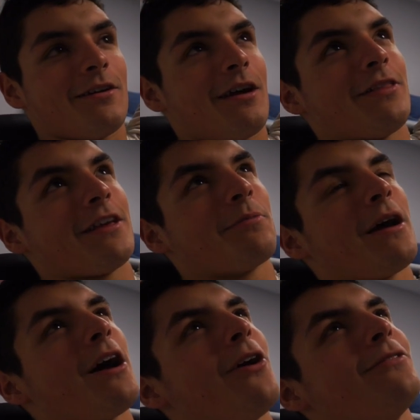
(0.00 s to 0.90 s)
I think
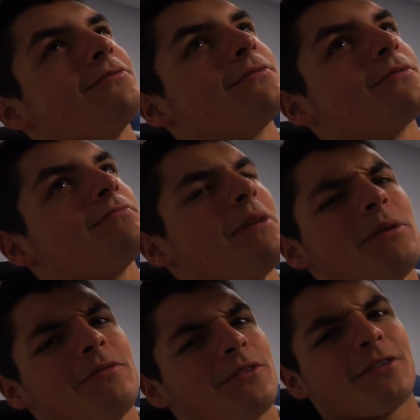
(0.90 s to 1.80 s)
about
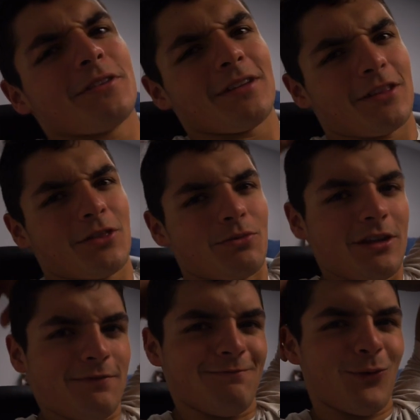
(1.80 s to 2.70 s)
maybe even like
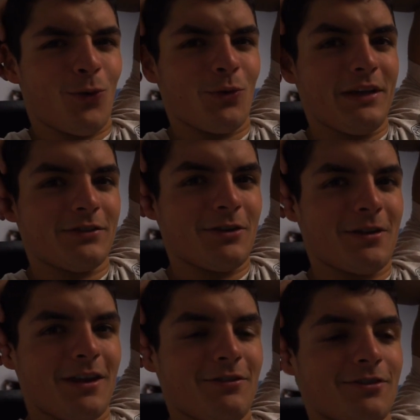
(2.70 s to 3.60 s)
three, four weeks ago,
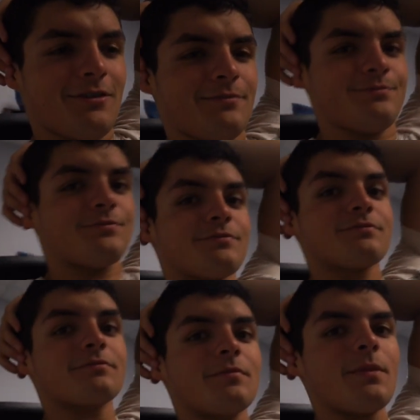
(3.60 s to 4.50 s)
not even.
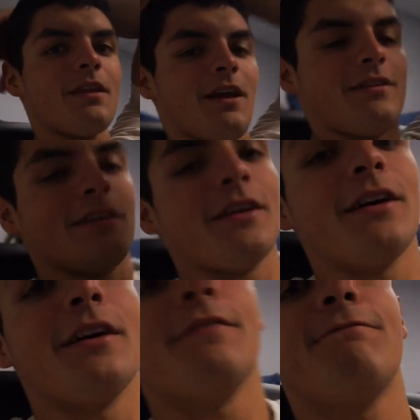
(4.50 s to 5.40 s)
I did
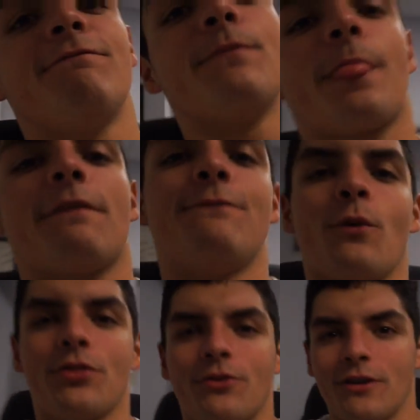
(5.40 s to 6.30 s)
a
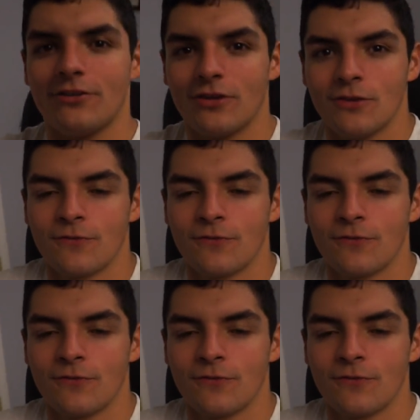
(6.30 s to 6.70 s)
430. I tried to do